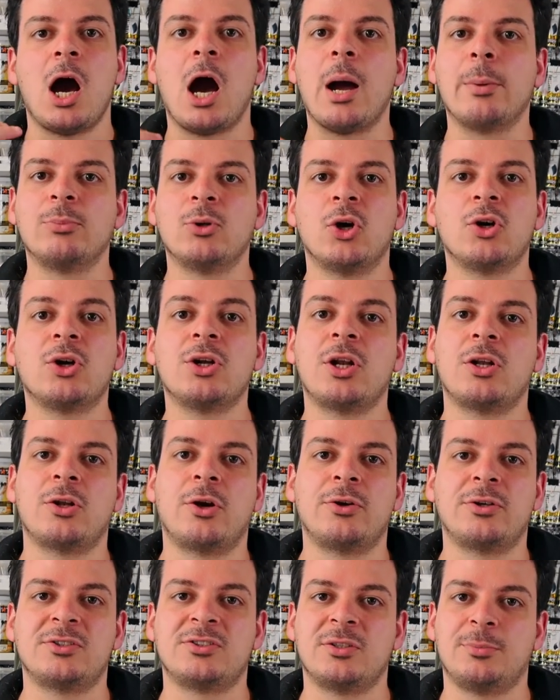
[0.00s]
I'm not going to
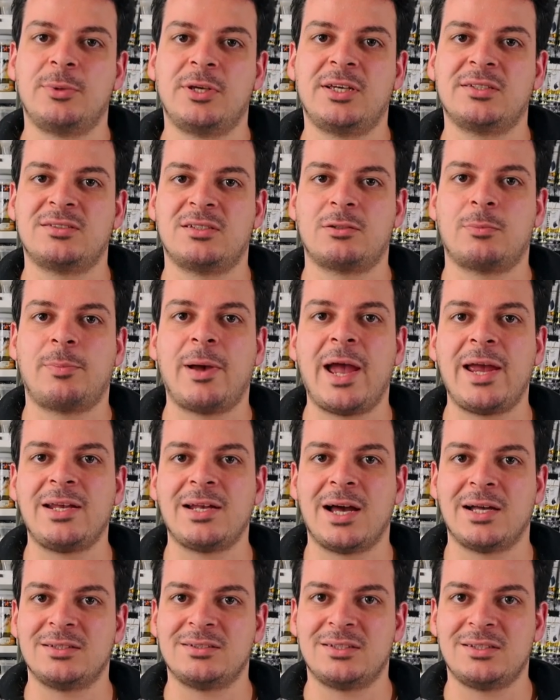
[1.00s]
notice it because there's a
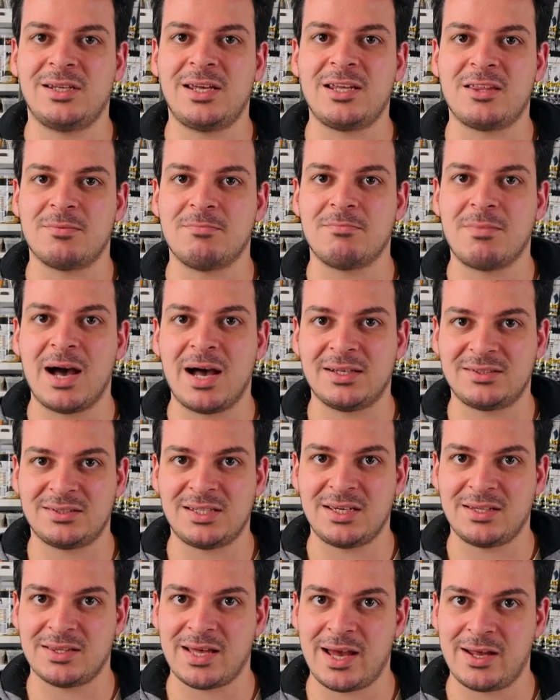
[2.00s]
paint underneath
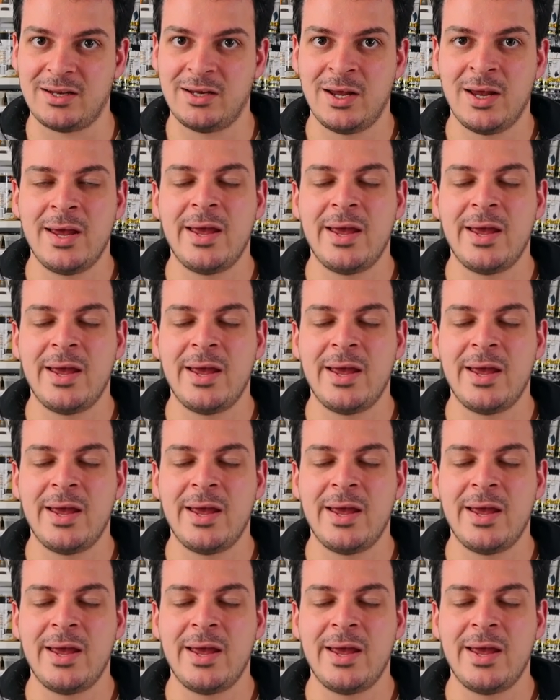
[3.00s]
masking that.